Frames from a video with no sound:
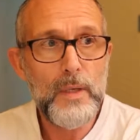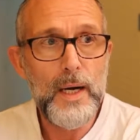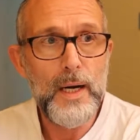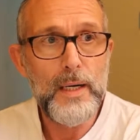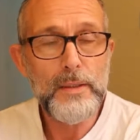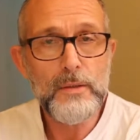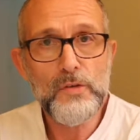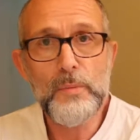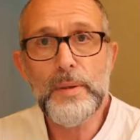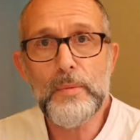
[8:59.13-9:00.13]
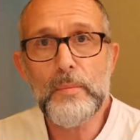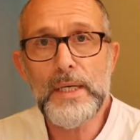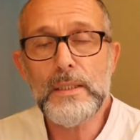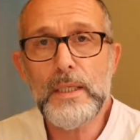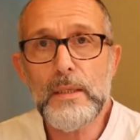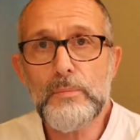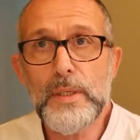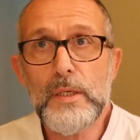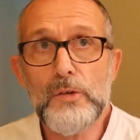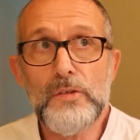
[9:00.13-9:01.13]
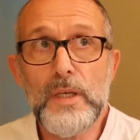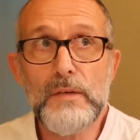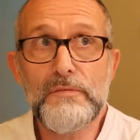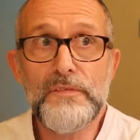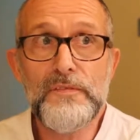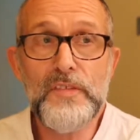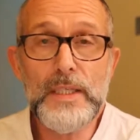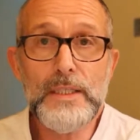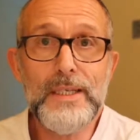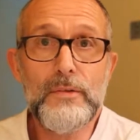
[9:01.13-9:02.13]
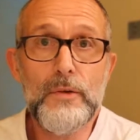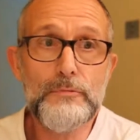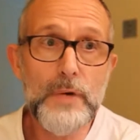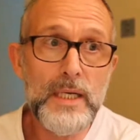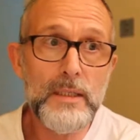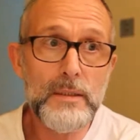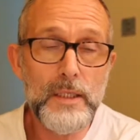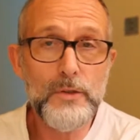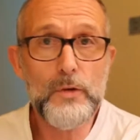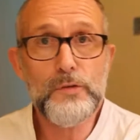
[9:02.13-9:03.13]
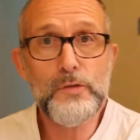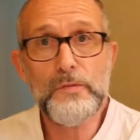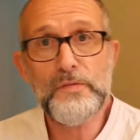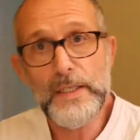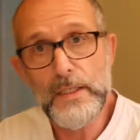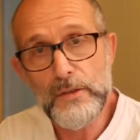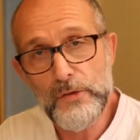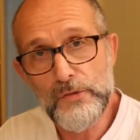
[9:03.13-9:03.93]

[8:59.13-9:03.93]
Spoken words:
And some people might think because they can fight in the ring, they can also fight in the